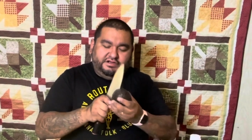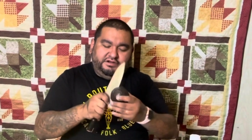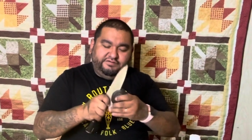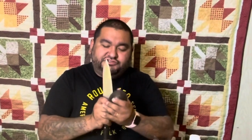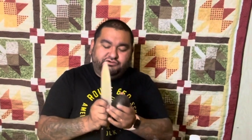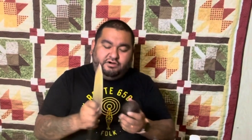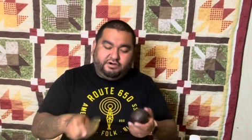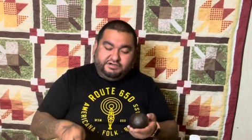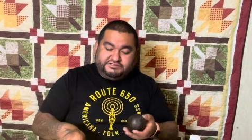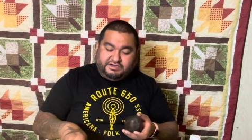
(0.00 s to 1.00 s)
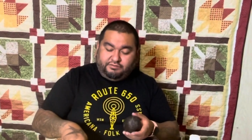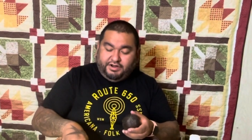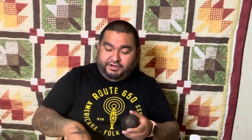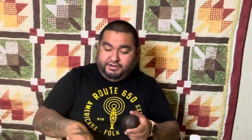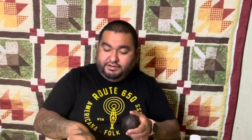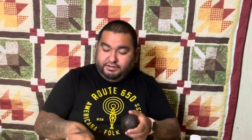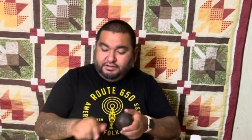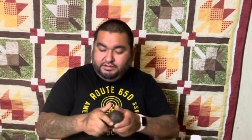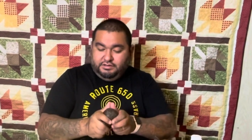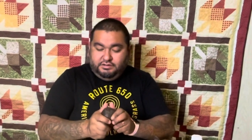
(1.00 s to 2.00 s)
If it's too hard, it's not ready,
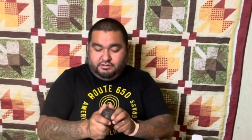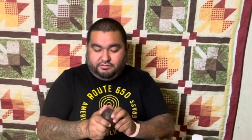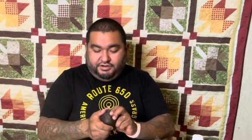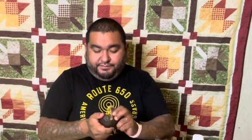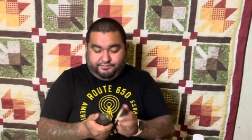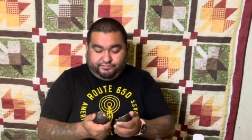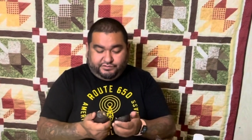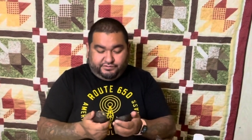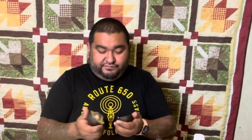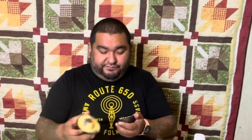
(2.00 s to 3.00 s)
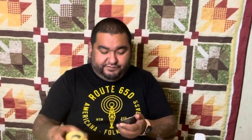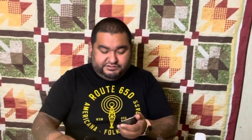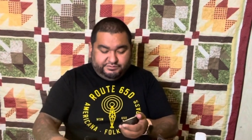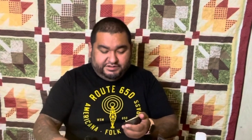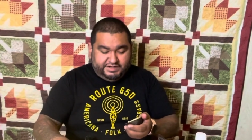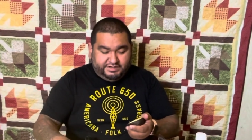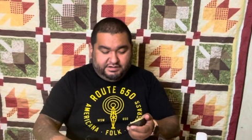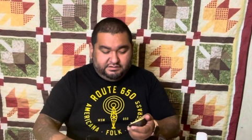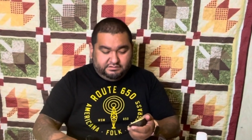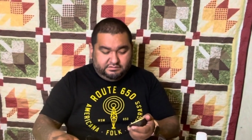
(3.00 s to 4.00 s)
right? So first we get it,